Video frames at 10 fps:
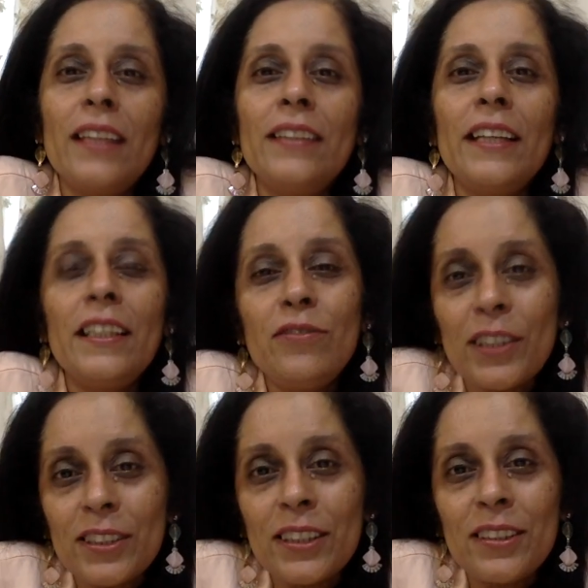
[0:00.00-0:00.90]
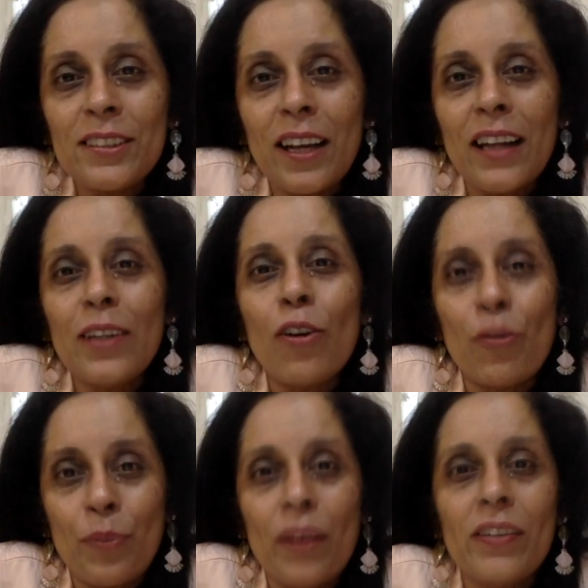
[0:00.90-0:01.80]
the investing style
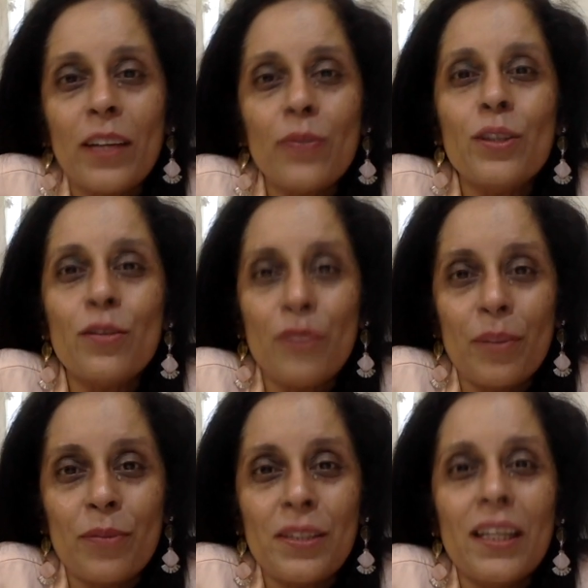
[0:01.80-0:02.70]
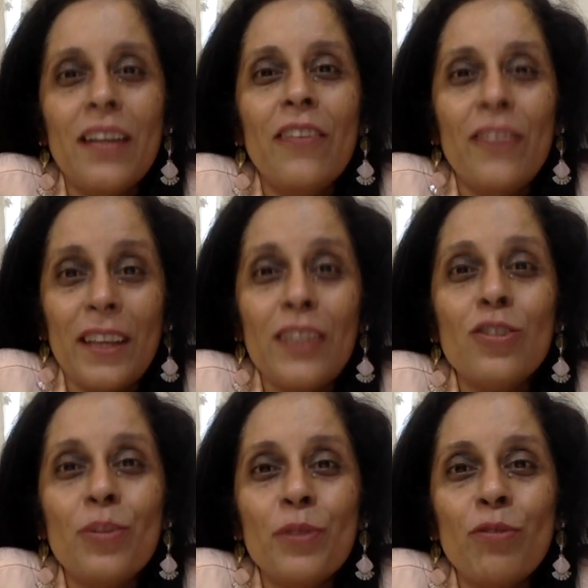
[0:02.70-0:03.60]
of private equity firms. Thank you
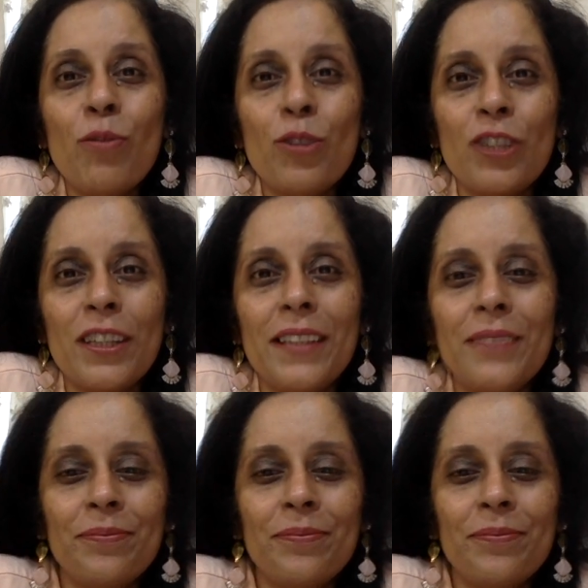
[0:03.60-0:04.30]
so much for watching in.